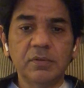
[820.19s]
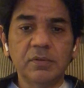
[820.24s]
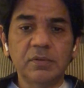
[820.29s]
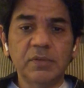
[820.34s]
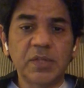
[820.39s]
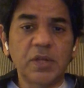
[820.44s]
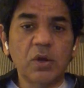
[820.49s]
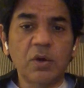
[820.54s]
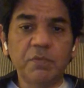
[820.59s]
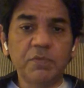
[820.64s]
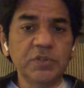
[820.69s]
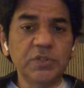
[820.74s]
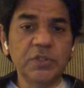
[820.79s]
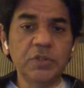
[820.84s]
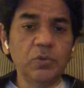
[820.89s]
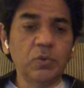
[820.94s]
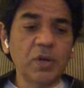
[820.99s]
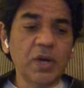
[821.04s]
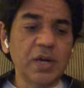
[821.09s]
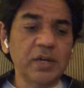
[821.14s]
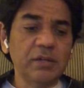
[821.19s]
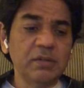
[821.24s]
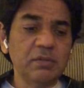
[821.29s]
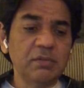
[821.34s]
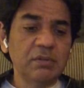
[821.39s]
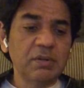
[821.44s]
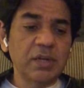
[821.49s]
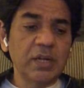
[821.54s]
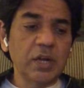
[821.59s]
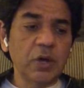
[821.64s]
Then obviously you can't
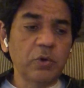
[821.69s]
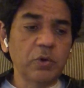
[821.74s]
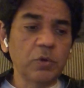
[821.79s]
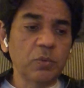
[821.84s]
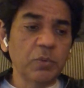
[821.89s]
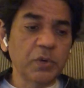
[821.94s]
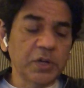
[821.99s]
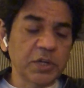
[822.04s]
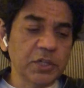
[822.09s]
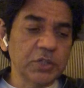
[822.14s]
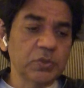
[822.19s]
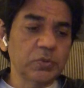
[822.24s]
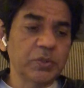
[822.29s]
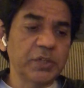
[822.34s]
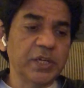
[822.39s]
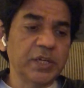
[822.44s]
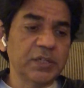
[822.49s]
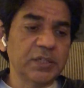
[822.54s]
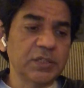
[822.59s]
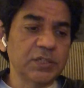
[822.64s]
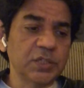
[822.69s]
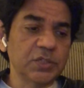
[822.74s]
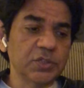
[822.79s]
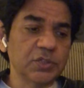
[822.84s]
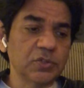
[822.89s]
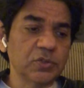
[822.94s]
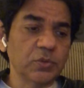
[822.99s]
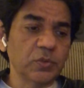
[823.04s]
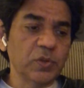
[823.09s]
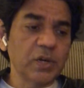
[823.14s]
allow your workers to take
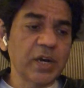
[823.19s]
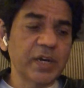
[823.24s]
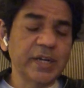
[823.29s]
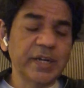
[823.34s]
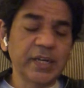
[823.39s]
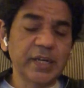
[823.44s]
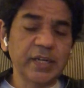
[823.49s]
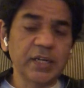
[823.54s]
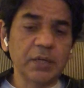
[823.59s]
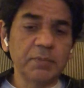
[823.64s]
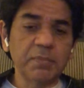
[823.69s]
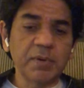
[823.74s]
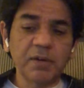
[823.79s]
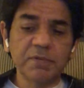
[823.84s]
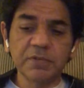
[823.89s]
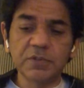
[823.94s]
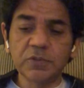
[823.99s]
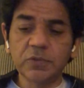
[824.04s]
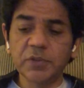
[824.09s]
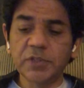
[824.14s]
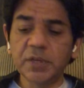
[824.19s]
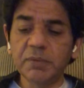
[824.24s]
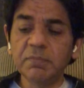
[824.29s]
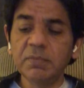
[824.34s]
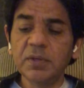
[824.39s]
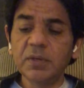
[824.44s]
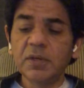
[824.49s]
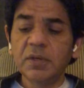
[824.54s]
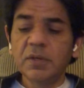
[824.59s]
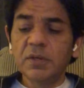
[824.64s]
decisions, or you can't delegate powers to them
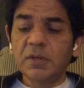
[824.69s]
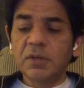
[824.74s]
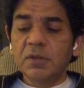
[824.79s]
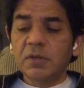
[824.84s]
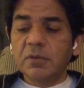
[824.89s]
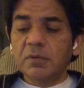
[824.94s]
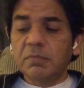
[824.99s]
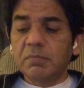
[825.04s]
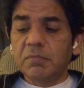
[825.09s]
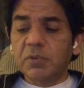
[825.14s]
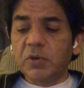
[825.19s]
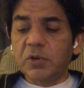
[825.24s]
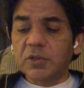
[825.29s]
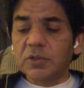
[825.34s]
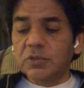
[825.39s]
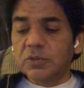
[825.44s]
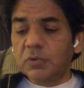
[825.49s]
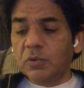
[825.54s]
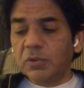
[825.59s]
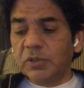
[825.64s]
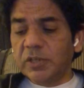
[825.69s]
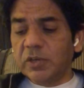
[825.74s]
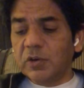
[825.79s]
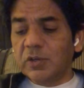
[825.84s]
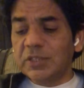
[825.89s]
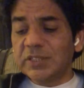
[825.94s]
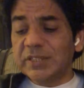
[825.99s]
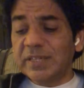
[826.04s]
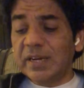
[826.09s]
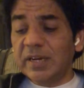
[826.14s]
because they're
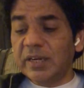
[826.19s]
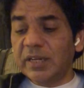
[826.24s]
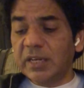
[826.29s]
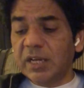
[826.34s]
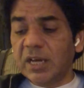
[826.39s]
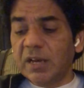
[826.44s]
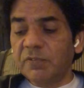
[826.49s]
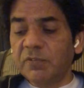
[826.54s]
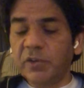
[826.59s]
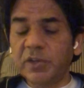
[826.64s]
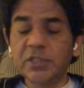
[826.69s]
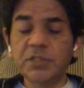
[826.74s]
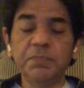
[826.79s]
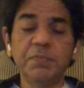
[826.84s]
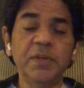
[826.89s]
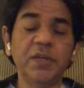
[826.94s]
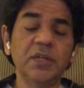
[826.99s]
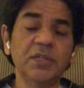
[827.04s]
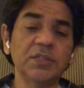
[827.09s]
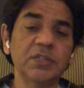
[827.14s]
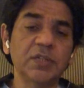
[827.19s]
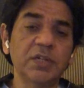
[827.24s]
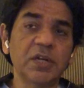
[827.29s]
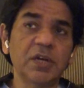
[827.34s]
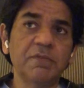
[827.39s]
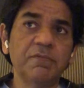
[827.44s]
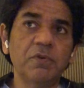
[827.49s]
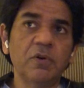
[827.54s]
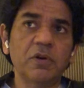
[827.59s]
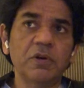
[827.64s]
not skilled enough or experienced
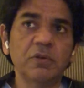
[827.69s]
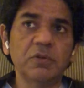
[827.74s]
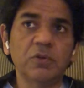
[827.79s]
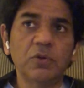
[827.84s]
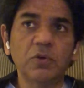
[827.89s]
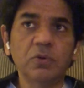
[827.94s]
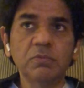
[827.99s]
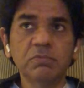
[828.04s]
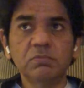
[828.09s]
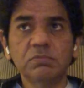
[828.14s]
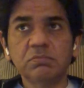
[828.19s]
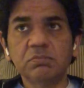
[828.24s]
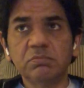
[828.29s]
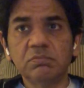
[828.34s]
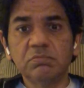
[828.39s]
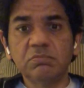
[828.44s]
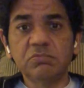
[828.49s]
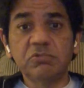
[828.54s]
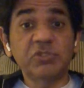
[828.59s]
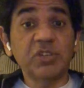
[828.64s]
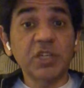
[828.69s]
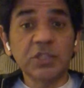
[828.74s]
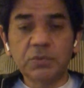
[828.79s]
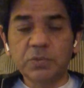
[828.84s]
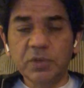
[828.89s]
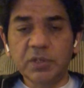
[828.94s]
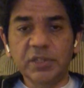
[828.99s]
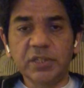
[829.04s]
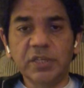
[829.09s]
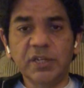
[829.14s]
enough or
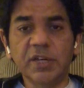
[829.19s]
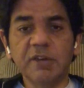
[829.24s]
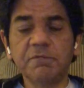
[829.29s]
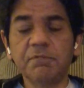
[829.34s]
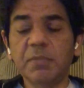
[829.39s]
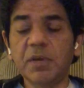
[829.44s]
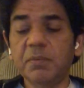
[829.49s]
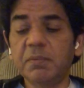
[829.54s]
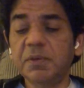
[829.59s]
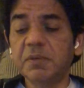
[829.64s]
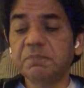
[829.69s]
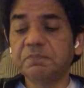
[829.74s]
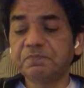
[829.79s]
trustworthy enough maybe.